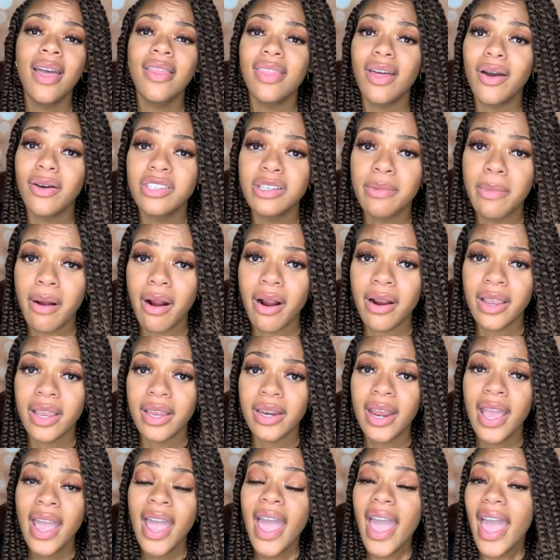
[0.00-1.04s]
that was a
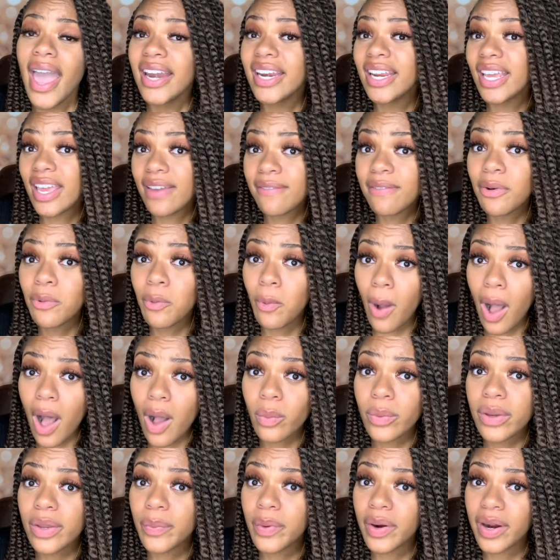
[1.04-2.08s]
bargain. And even while
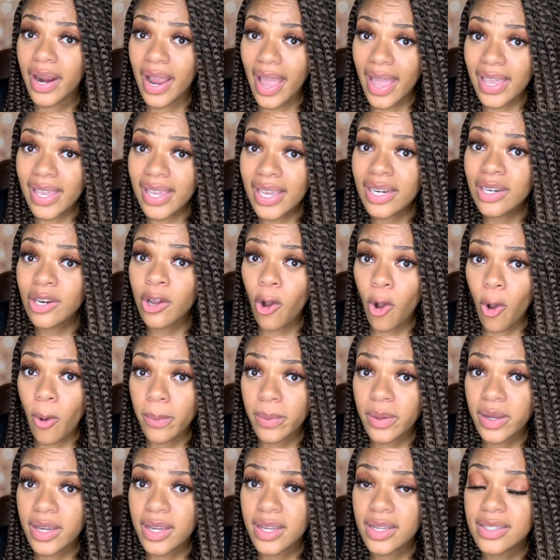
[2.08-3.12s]
we were in
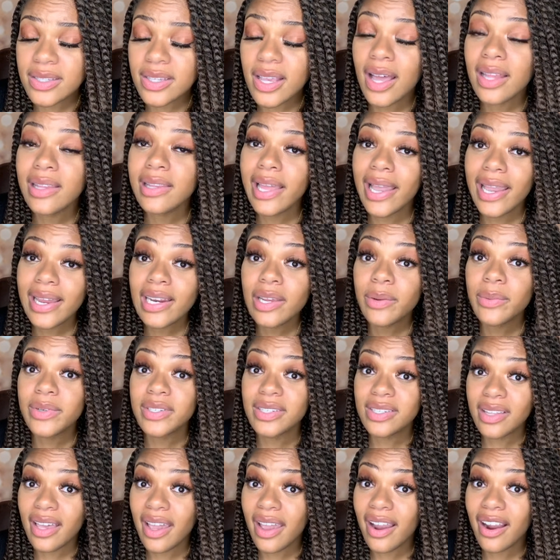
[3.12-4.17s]
HomeGoods, a lady
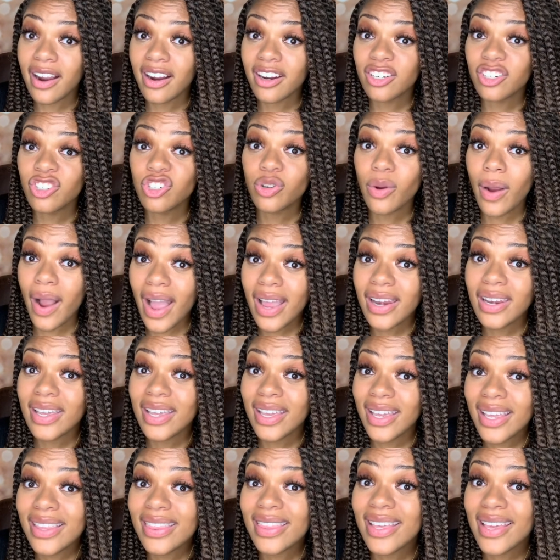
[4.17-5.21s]
was there trying to
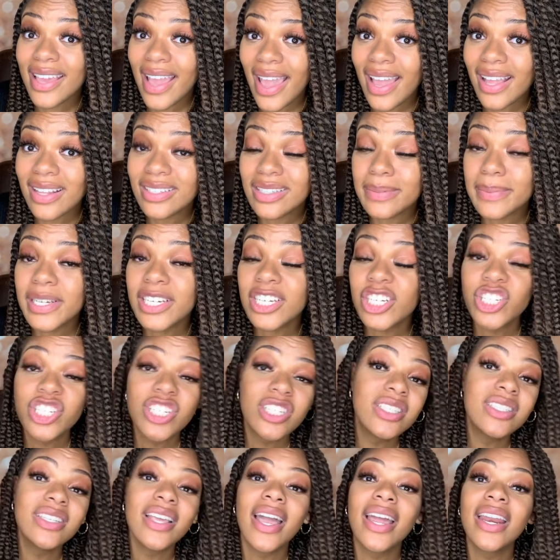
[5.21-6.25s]
get the gates because she
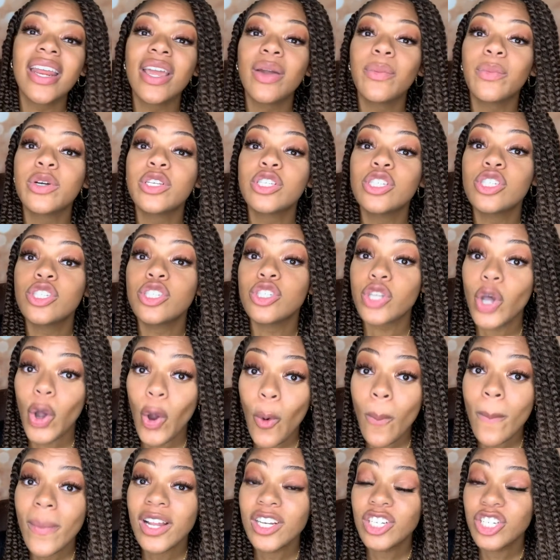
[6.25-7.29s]
said it was so
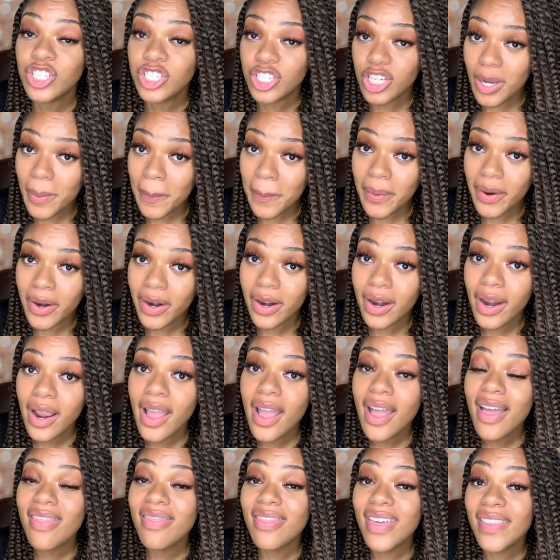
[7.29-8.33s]
much cheaper
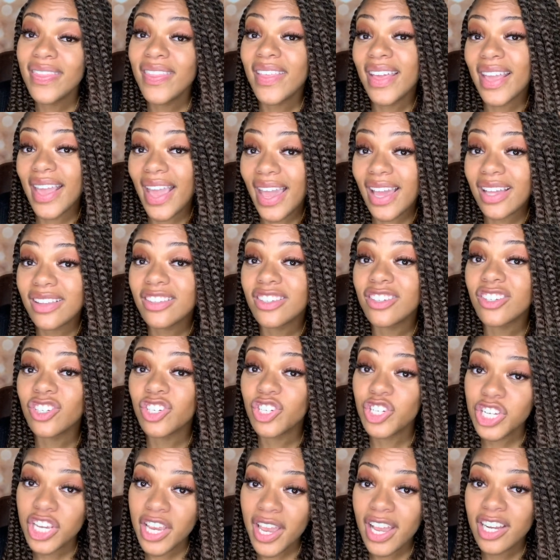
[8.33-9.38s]
than the gates
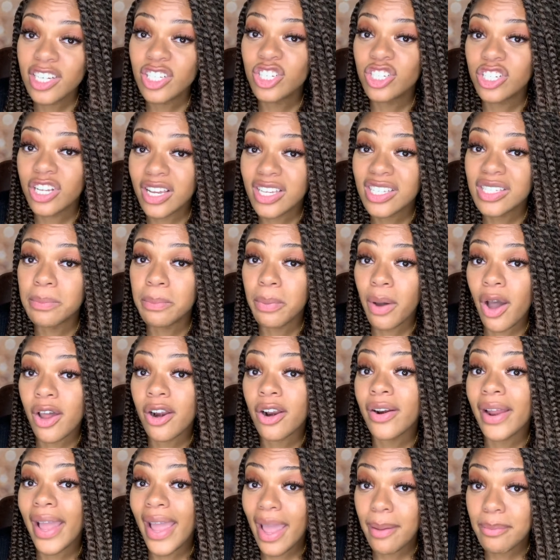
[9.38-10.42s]
she had just bought
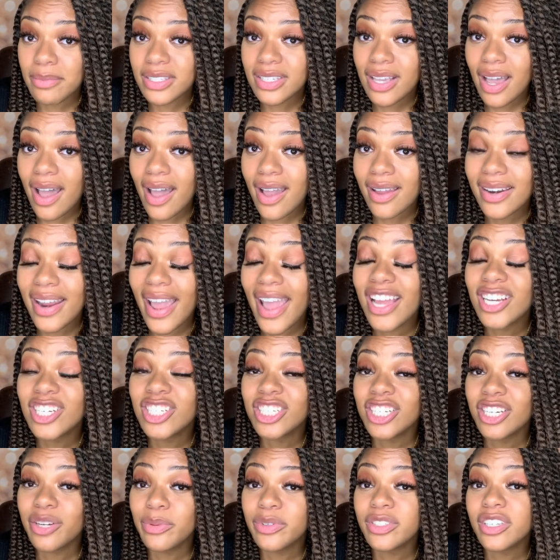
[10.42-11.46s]
on Amazon, and
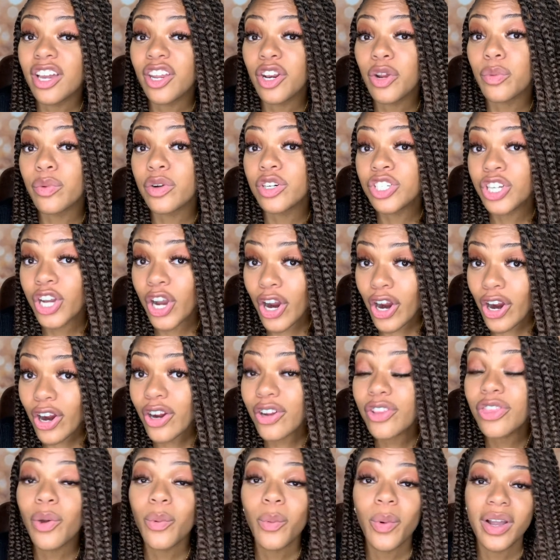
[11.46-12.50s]
she was gonna
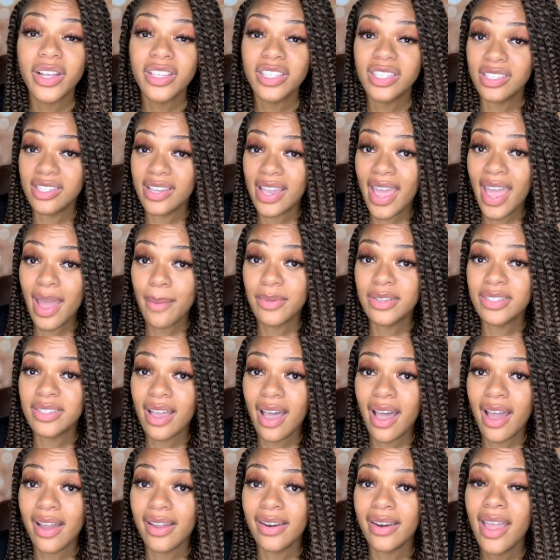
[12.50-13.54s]
return the ones to
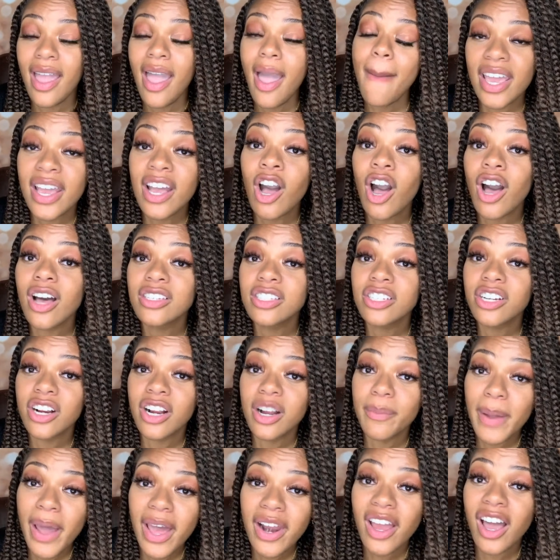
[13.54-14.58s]
Amazon. It cost her
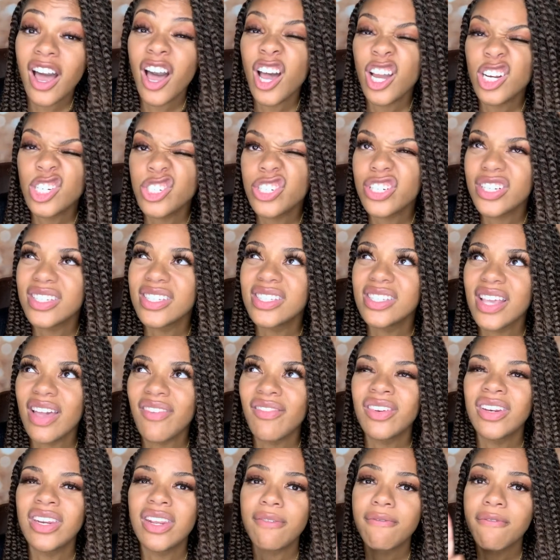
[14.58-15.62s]
about one hundred
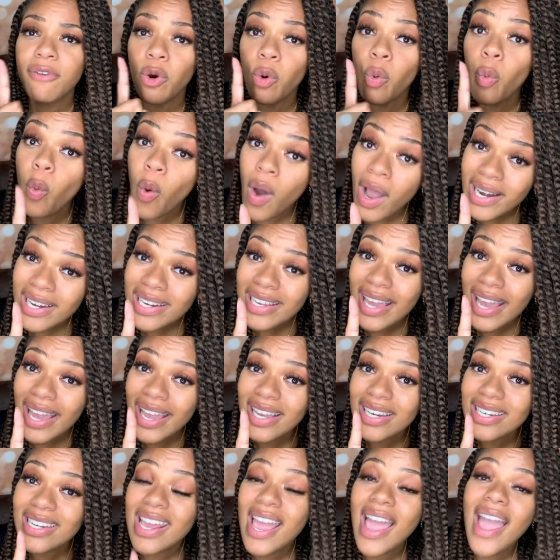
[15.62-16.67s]
seventy dollars for one
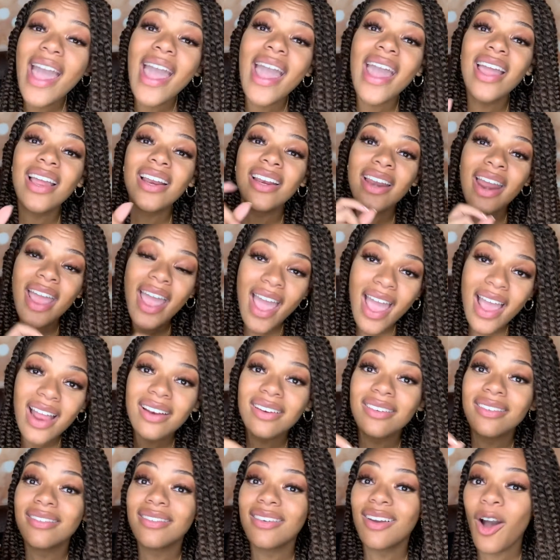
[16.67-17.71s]
gate, and
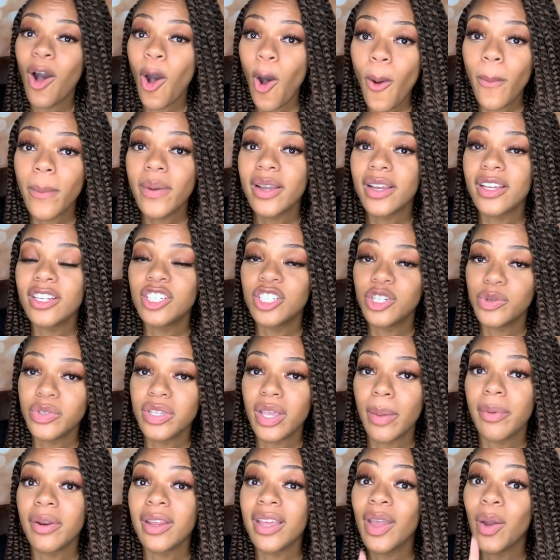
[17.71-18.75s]
at HomeGoods, she was
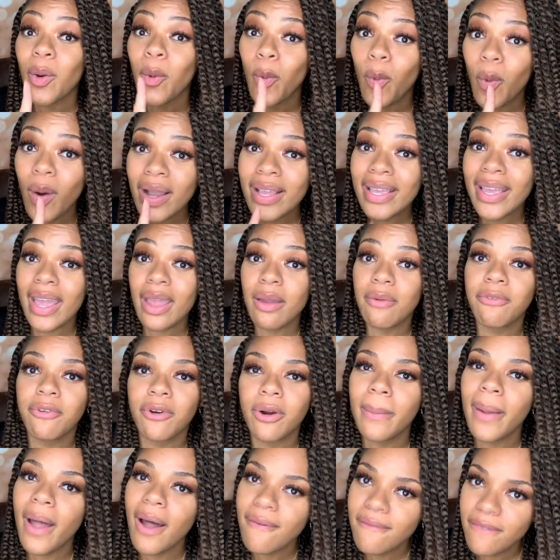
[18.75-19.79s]
able to get one gate for
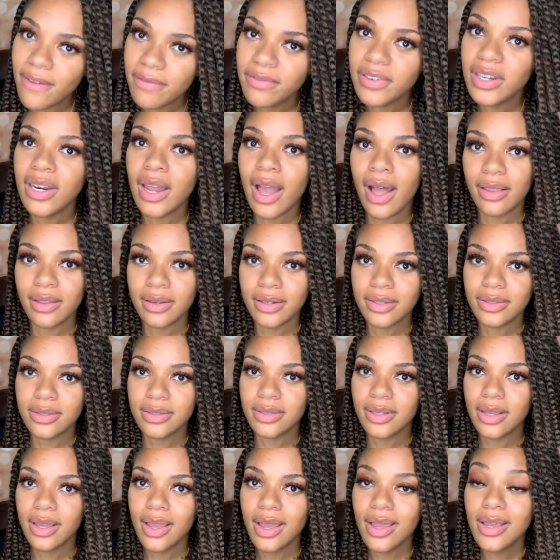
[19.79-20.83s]
about fifty
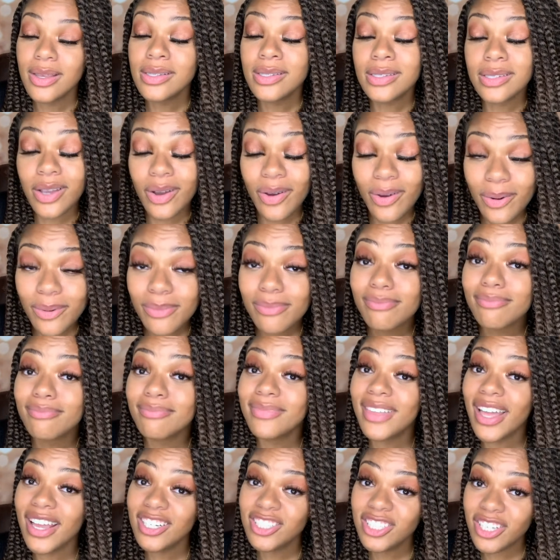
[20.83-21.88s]
dollars. So
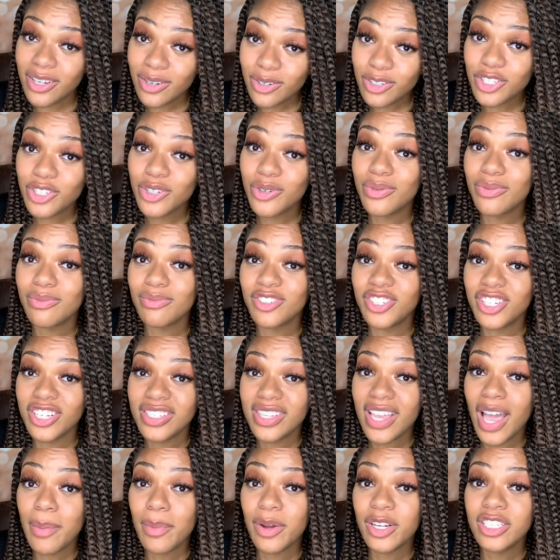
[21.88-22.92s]
that tells you
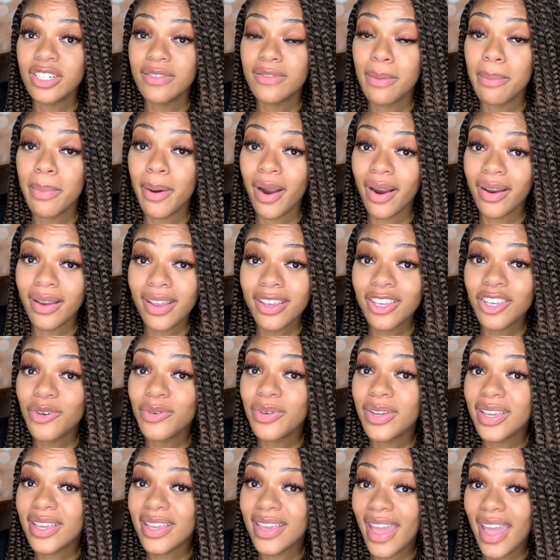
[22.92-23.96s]
just how much of a bargain you
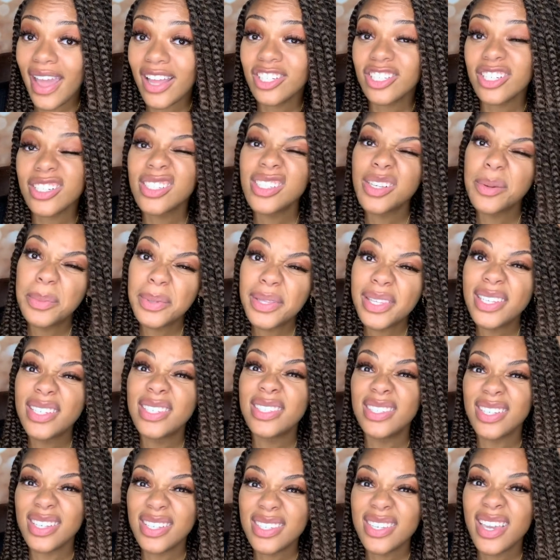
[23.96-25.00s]
can catch at some of these
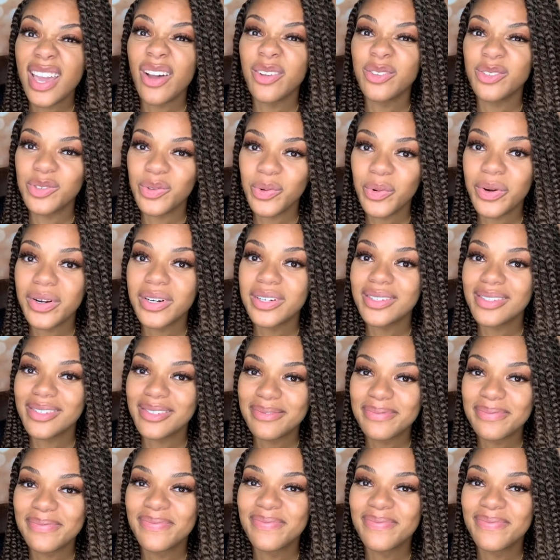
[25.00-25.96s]
discount stores.